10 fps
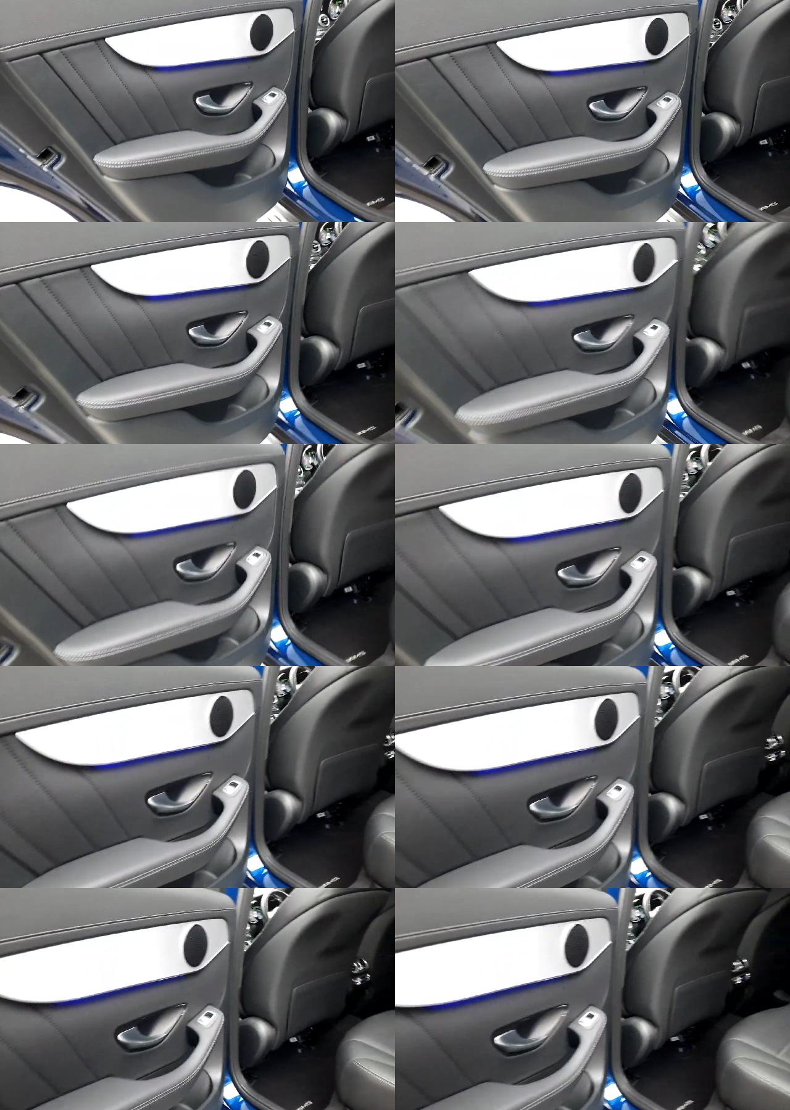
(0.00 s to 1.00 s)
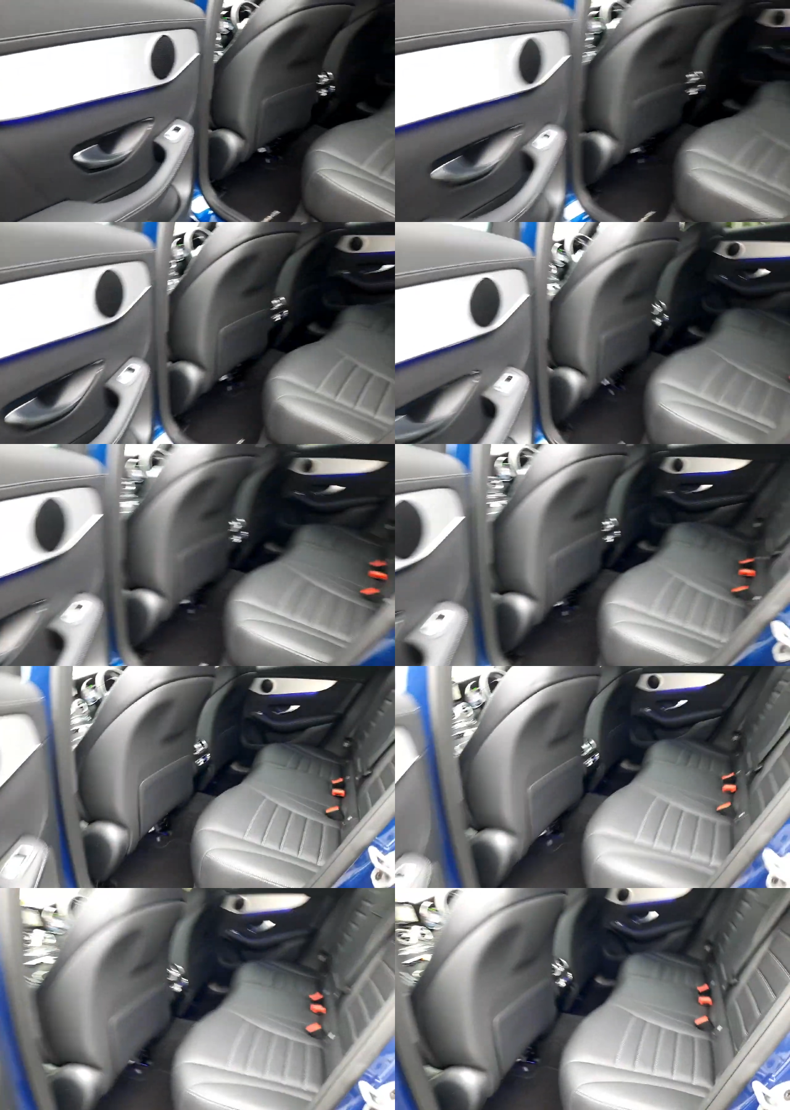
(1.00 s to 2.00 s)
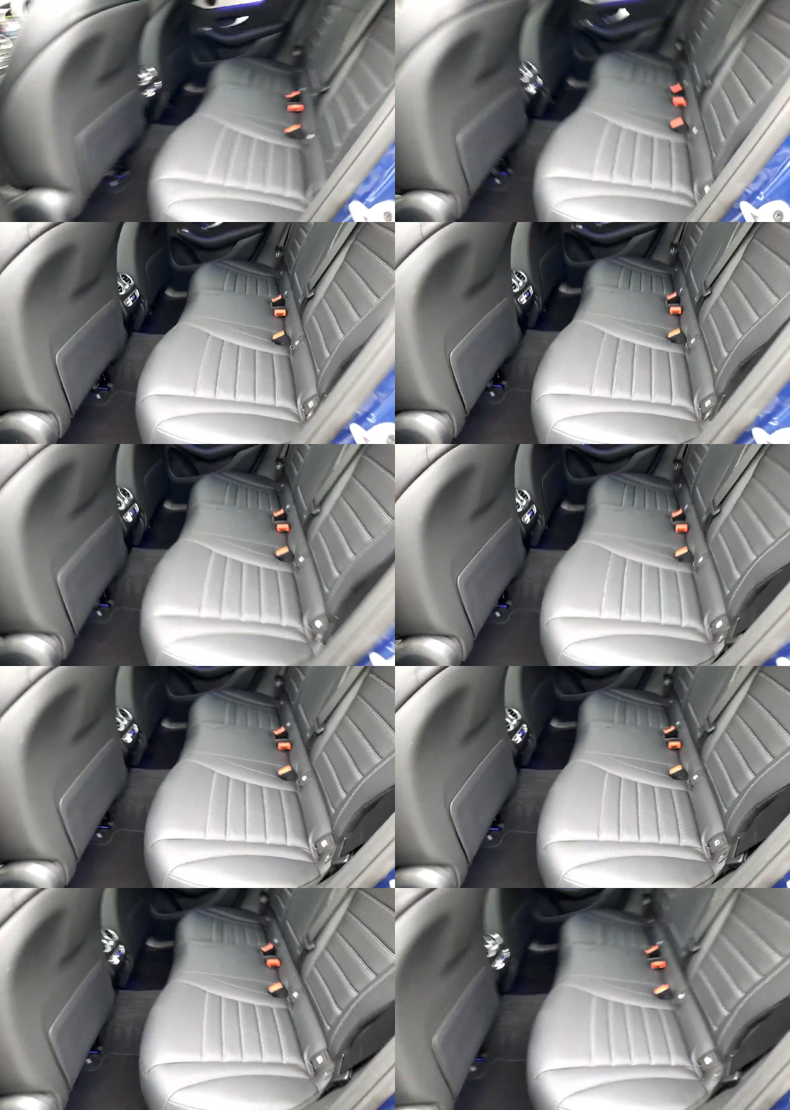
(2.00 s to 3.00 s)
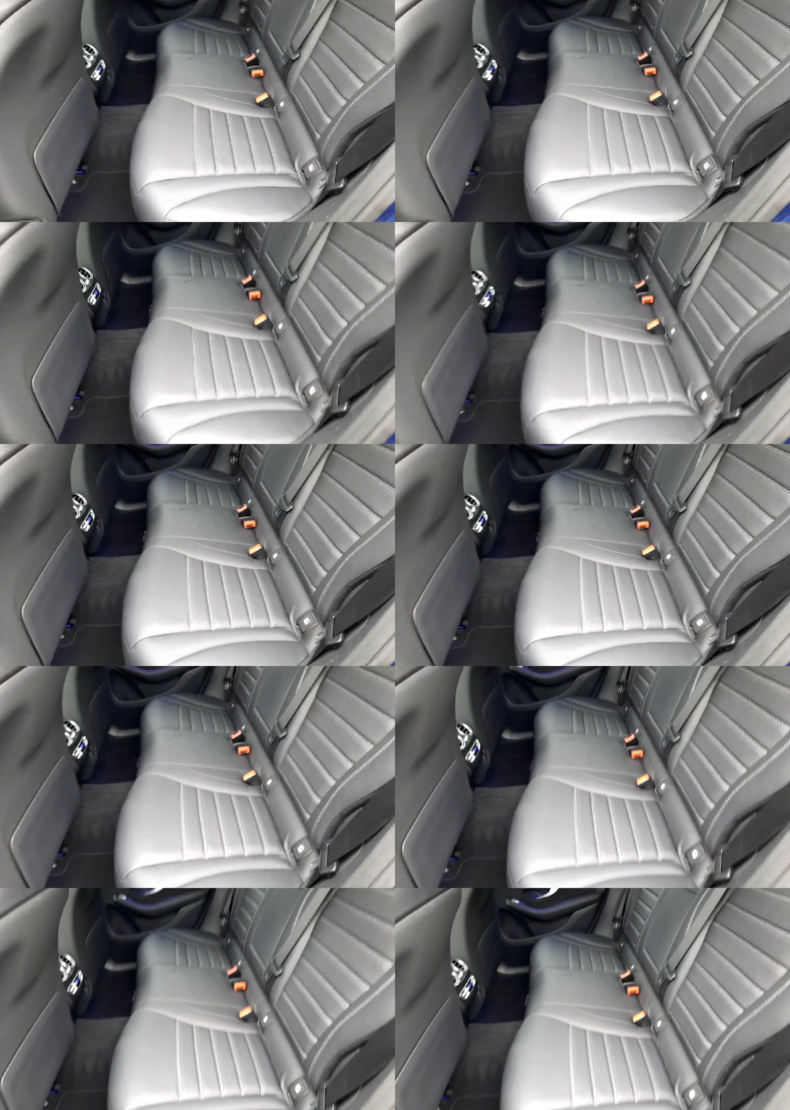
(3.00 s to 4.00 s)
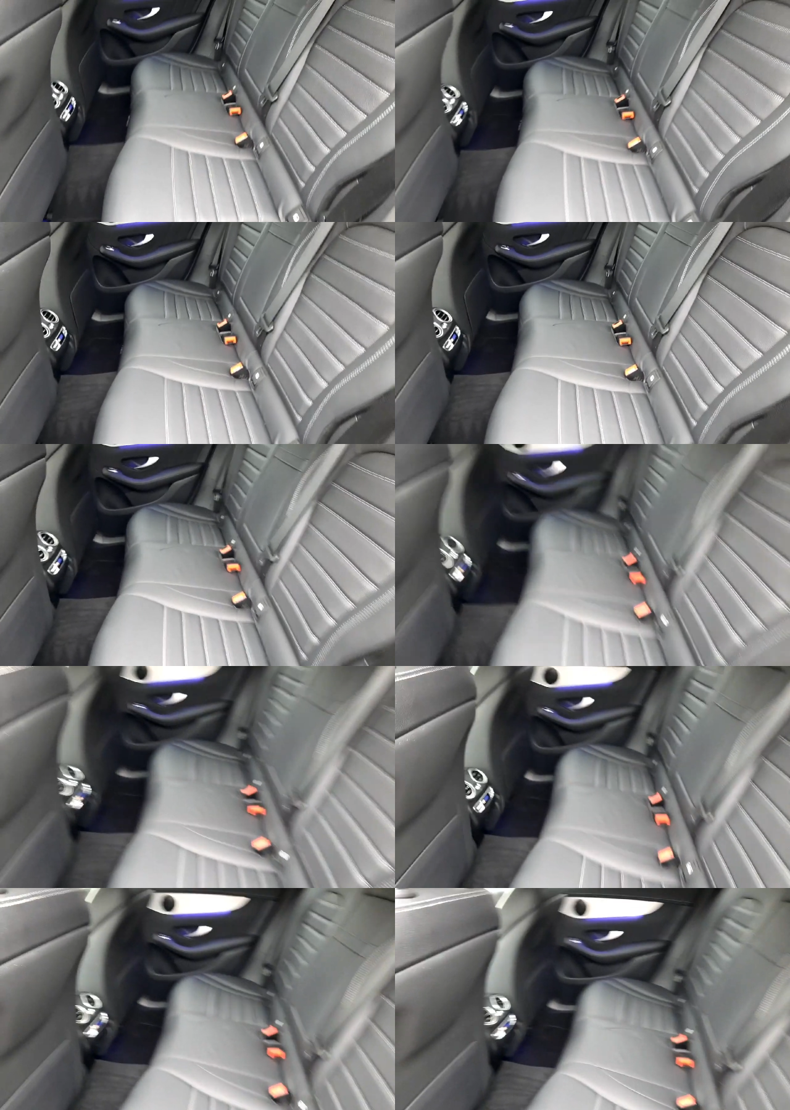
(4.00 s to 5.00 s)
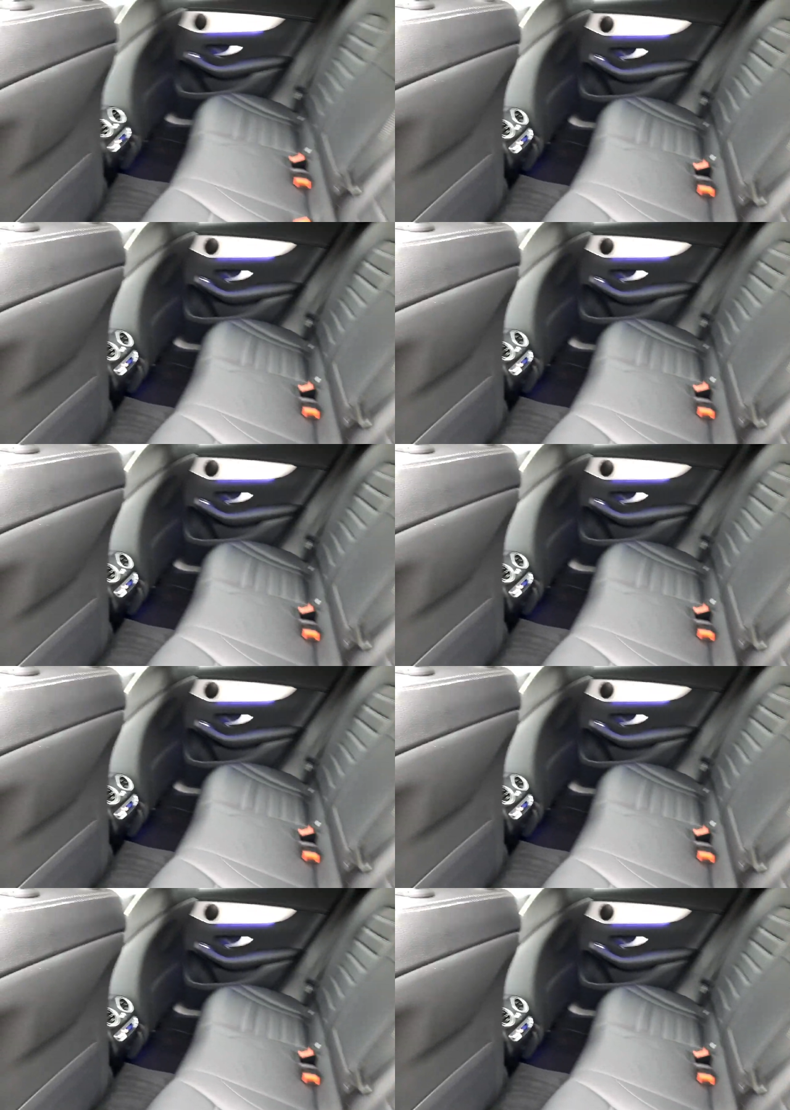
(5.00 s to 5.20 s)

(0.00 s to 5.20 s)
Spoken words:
Nobody's mouth can be seen.